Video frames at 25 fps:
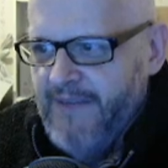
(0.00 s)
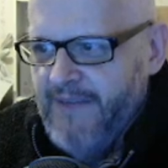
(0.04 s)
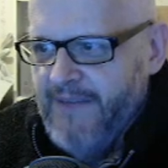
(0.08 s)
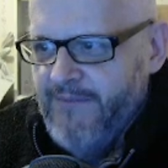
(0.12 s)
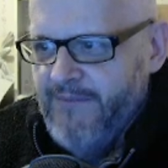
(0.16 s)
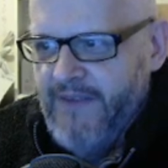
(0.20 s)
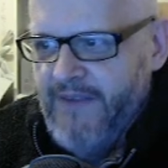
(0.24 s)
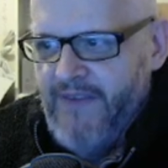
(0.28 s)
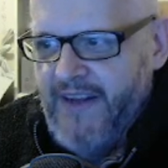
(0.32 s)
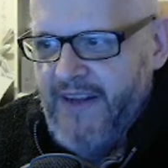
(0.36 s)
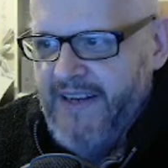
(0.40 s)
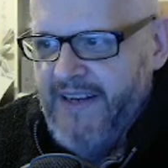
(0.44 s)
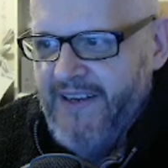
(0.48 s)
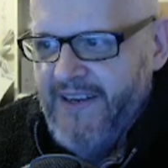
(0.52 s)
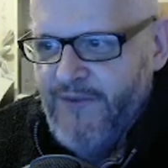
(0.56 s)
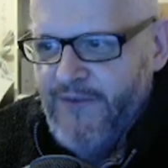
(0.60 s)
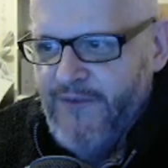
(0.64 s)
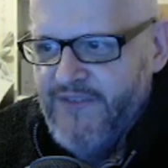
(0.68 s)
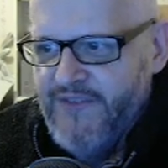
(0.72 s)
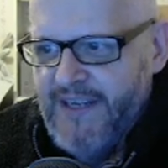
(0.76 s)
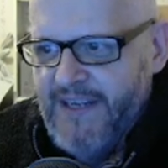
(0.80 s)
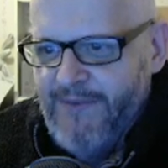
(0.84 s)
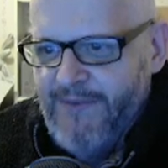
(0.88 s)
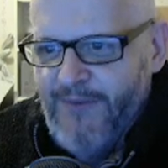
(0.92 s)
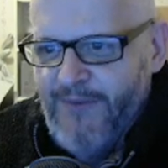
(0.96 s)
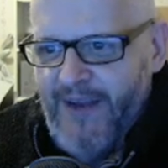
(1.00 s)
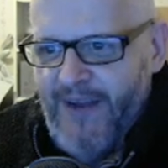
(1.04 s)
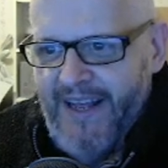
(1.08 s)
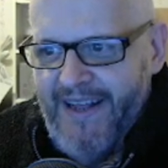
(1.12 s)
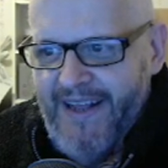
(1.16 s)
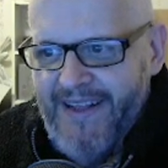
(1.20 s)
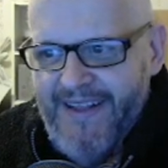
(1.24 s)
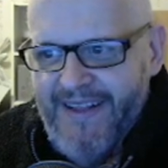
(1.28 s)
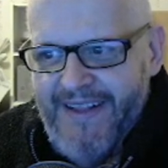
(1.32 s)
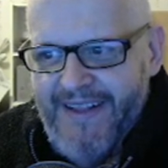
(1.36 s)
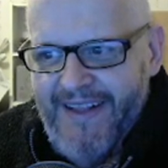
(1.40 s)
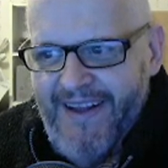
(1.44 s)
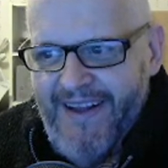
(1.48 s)
We've headed off
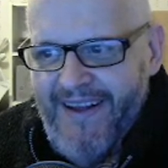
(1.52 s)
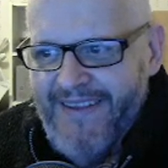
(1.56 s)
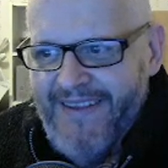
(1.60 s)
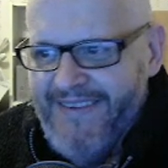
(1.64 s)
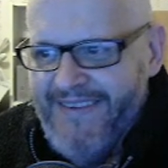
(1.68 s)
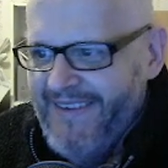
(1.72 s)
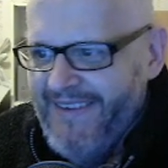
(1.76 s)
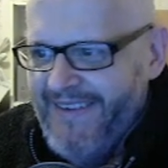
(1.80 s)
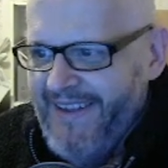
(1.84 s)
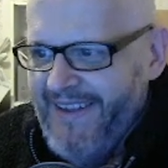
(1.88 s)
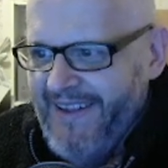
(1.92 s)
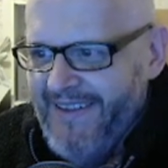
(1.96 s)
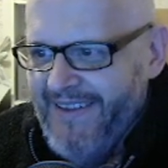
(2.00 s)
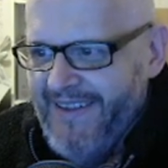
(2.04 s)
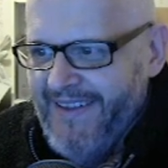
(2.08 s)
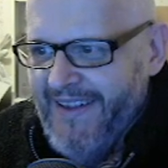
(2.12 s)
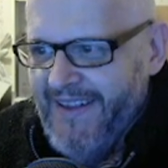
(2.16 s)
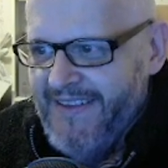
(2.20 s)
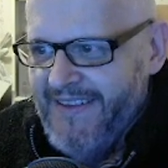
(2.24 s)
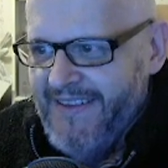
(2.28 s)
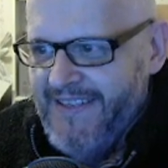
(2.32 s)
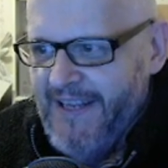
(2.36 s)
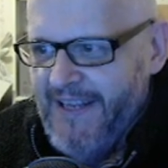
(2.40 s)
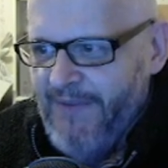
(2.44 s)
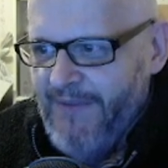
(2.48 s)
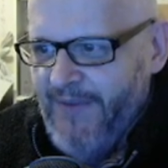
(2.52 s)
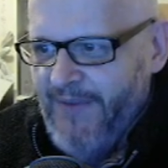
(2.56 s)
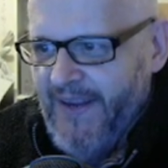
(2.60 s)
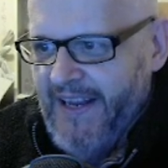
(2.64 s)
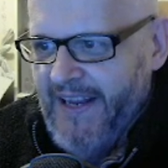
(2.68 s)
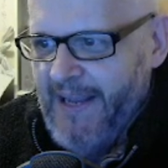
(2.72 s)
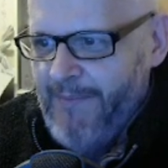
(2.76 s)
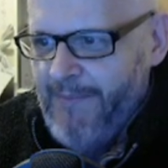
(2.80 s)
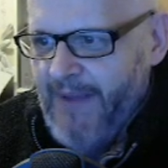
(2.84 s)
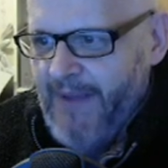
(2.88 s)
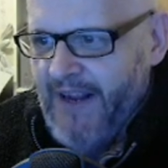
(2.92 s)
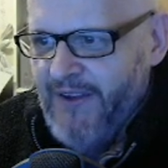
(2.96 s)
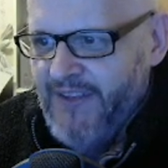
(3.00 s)
somewhere. Let's see if we can
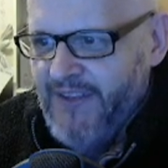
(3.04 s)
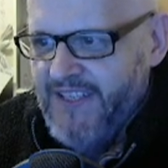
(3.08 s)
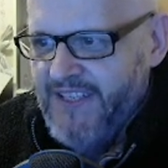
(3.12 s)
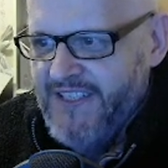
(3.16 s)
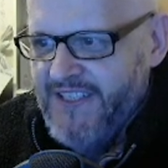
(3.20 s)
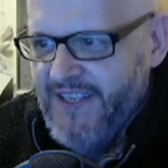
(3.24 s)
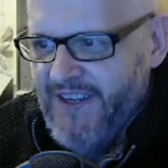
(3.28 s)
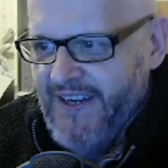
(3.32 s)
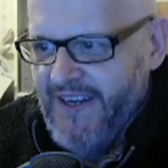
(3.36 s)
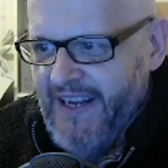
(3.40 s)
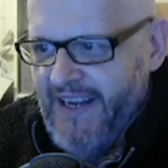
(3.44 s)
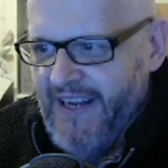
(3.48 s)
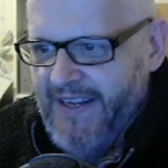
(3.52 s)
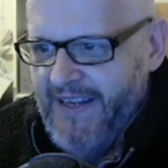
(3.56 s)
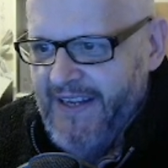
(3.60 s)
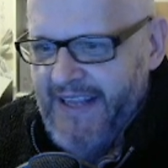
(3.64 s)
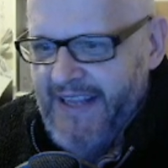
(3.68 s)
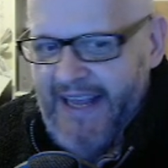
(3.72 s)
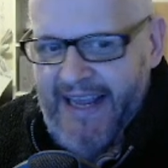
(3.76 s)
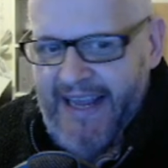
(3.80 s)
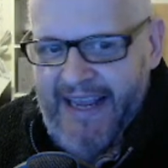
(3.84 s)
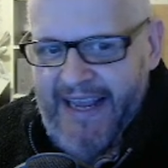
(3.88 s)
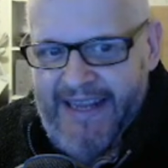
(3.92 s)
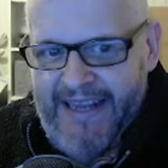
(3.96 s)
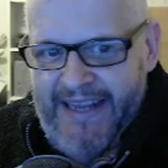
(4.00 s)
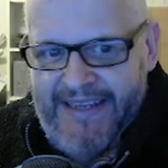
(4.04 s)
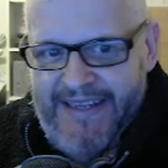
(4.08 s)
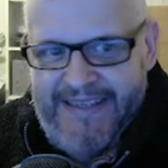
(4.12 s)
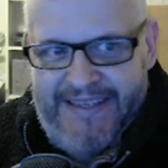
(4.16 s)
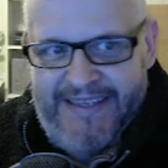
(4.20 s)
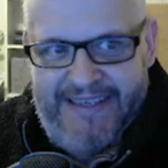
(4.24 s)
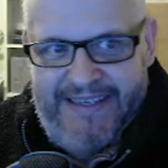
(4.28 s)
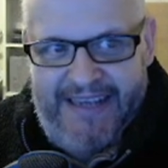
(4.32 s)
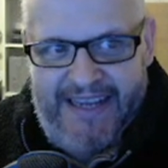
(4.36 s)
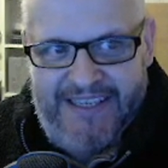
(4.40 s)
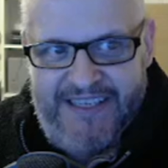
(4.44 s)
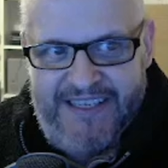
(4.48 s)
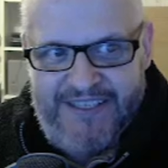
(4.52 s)
get back on the circuit.
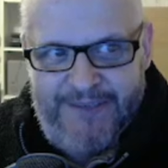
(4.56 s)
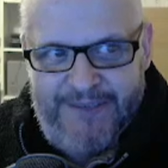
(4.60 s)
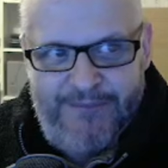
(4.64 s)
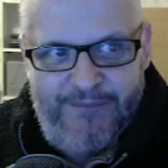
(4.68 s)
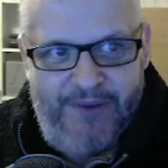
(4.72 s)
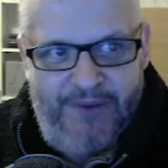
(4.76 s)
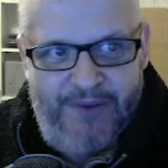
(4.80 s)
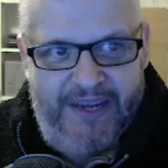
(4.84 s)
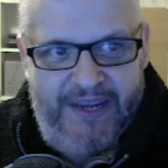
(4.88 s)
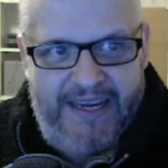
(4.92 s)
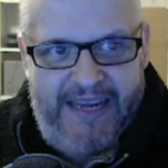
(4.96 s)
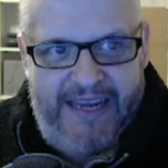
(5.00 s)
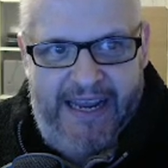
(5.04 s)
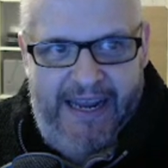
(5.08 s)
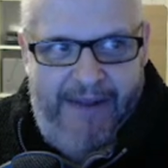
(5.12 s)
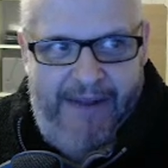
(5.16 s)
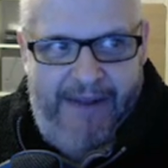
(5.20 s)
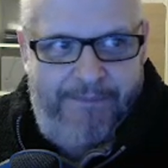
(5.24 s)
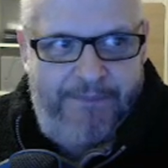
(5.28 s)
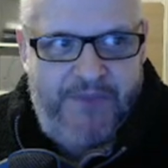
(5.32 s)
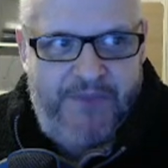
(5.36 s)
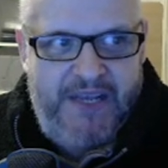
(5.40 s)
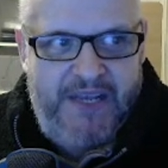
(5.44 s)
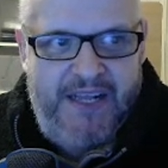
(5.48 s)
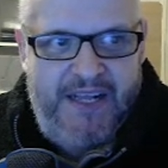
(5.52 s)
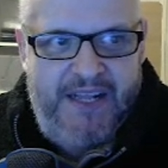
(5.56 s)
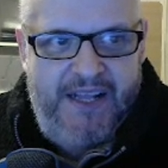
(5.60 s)
And yes, we can.